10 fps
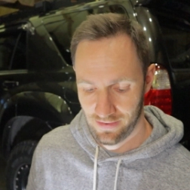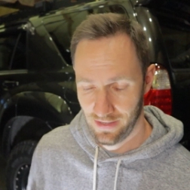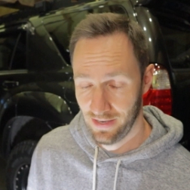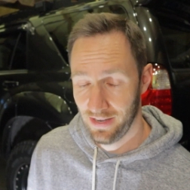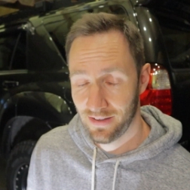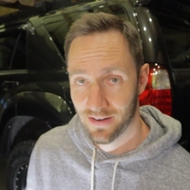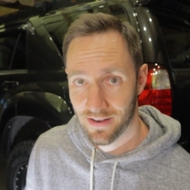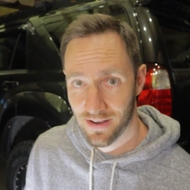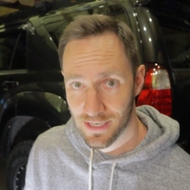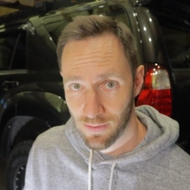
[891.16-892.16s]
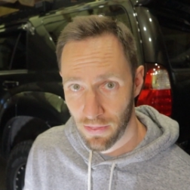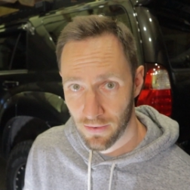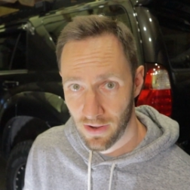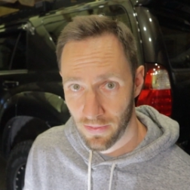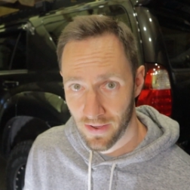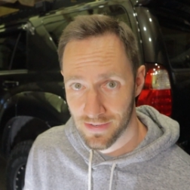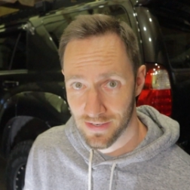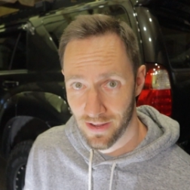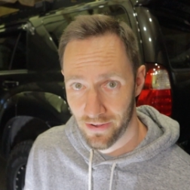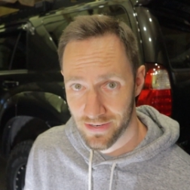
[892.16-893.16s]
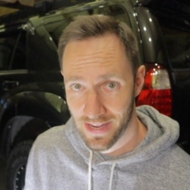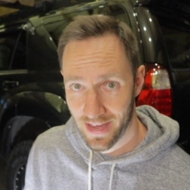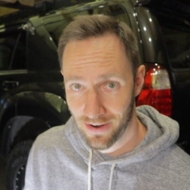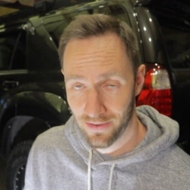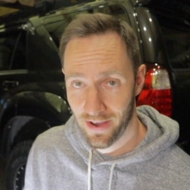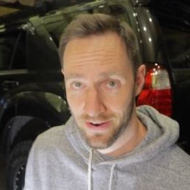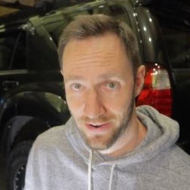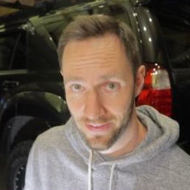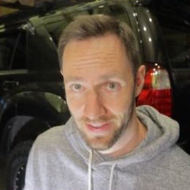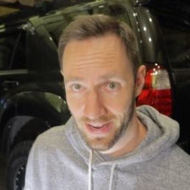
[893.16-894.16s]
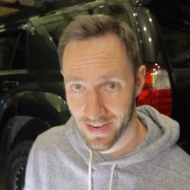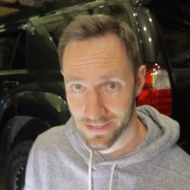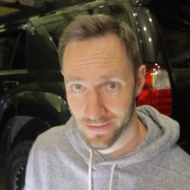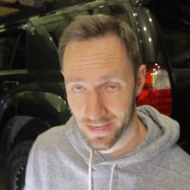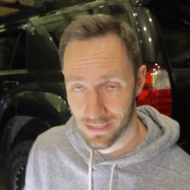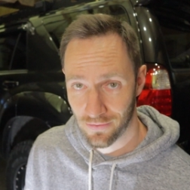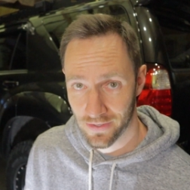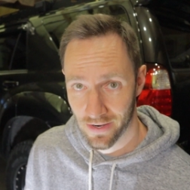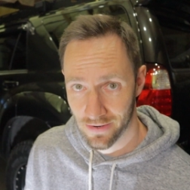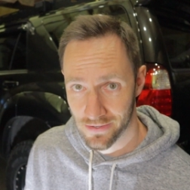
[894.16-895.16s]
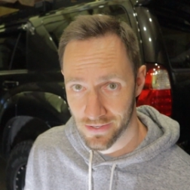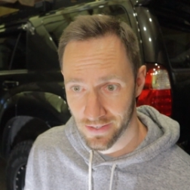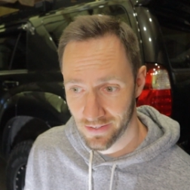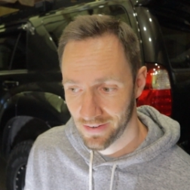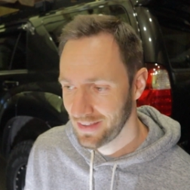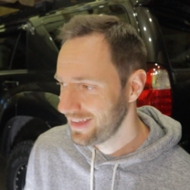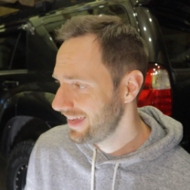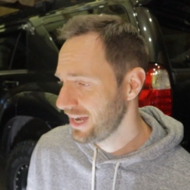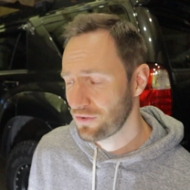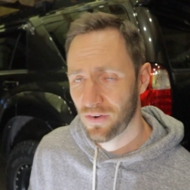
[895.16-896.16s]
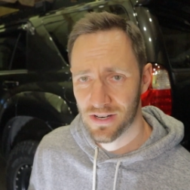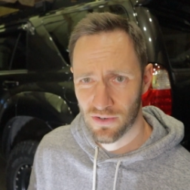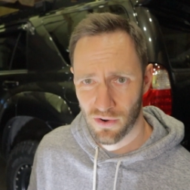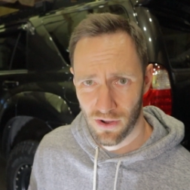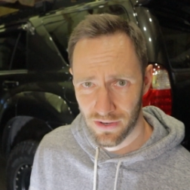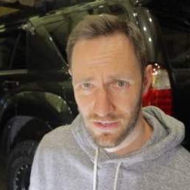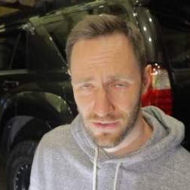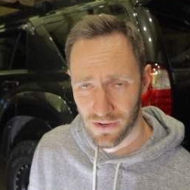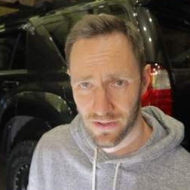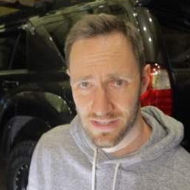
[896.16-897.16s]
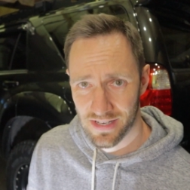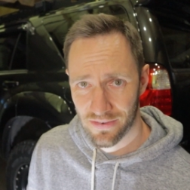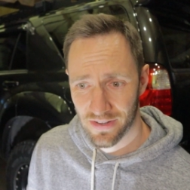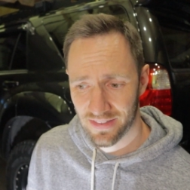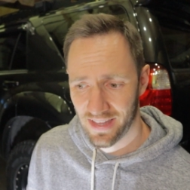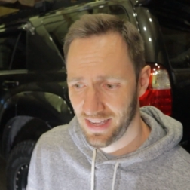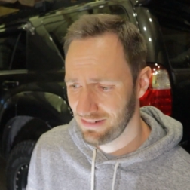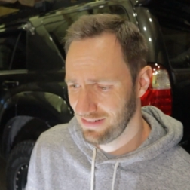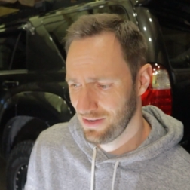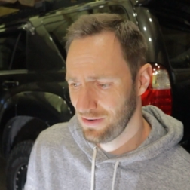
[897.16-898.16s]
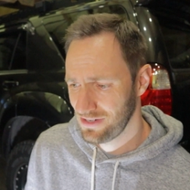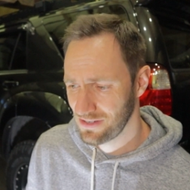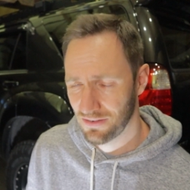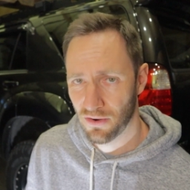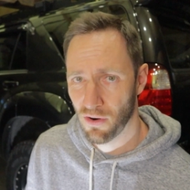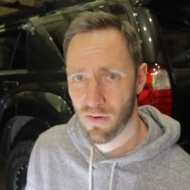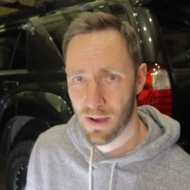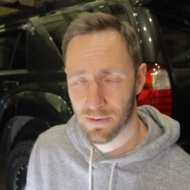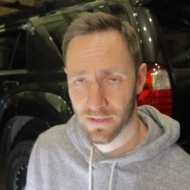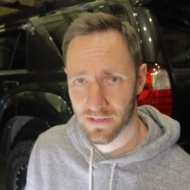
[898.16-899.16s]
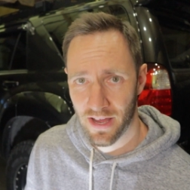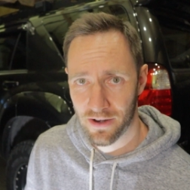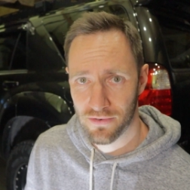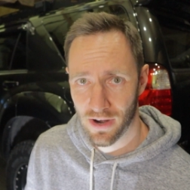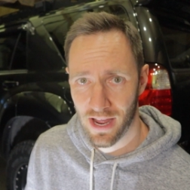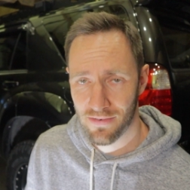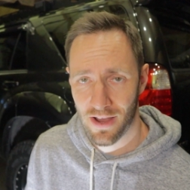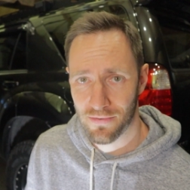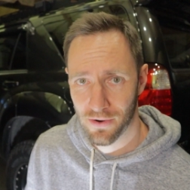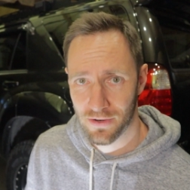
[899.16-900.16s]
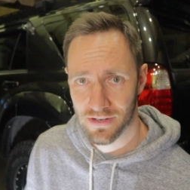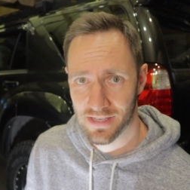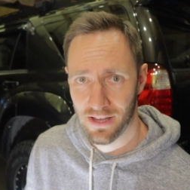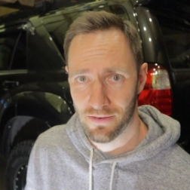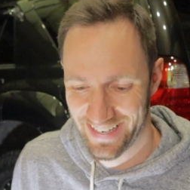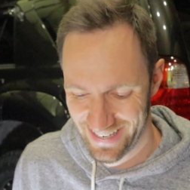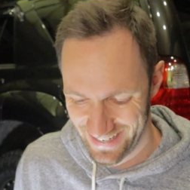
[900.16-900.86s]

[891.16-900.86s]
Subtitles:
it ain't gonna cost me $30,000 to add a locker to the axle, that's for darn sure. And as far as crawl control and stuff like that, how about just grow up and learn how to drive off-road yourself?